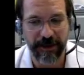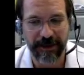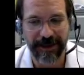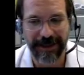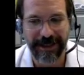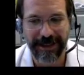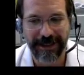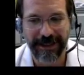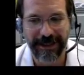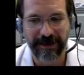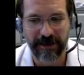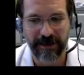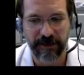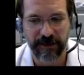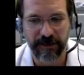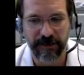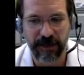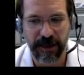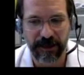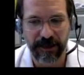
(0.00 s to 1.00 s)
it makes it
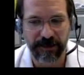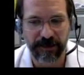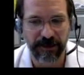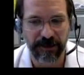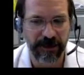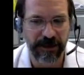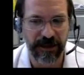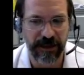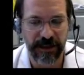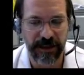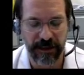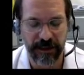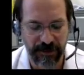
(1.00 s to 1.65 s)
easier for oxygen to